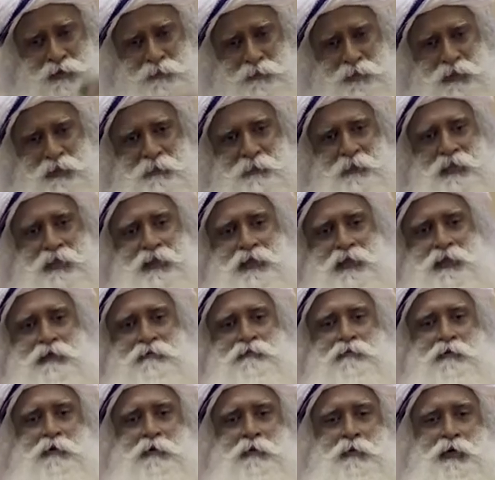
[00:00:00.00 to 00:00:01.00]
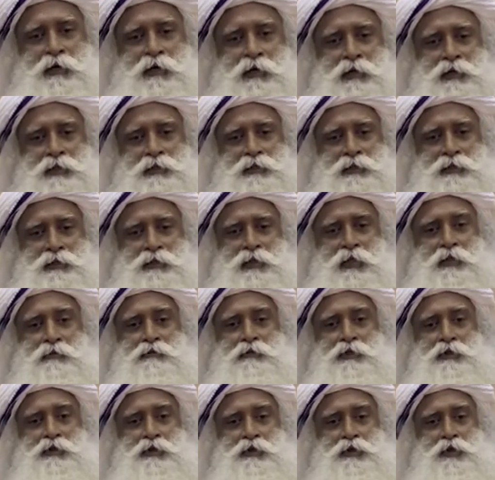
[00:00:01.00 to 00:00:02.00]
these mathematical formulas,
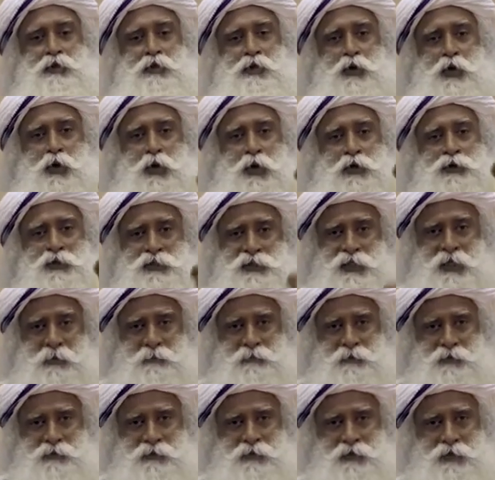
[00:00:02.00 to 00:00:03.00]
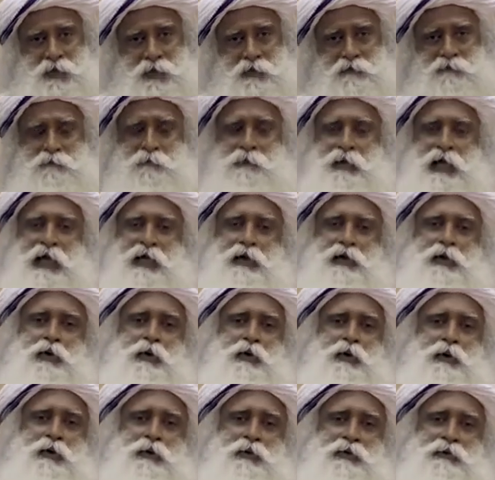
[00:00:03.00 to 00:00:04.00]
there was no concept of black
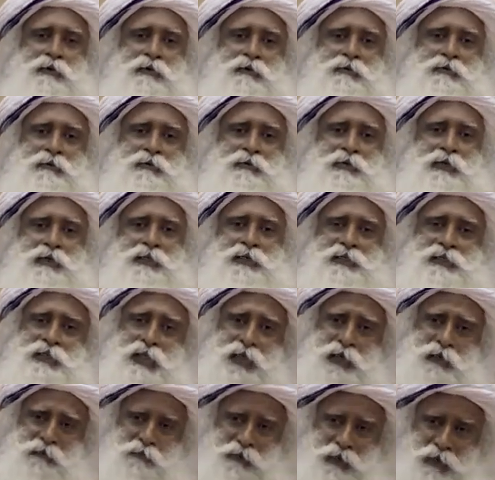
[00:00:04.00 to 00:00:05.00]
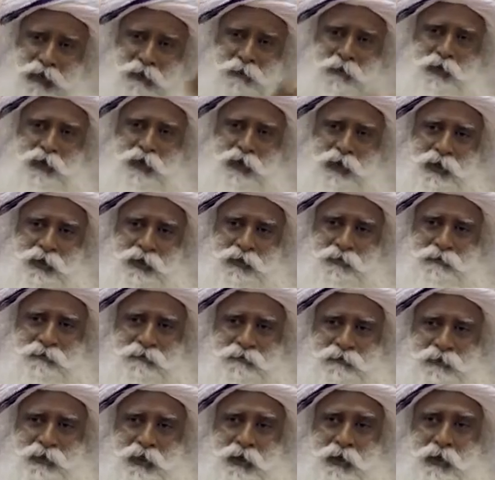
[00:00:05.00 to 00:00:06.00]
hole in the scientific community.
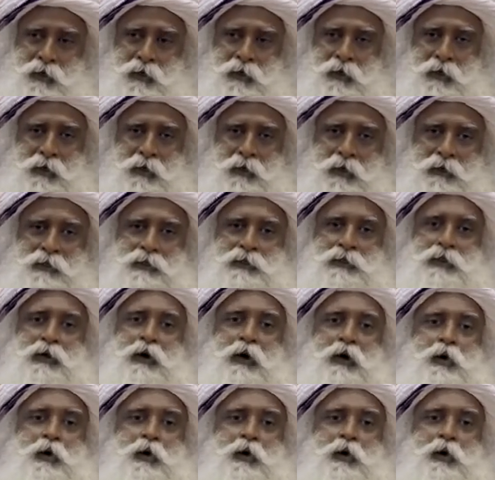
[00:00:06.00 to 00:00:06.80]
See,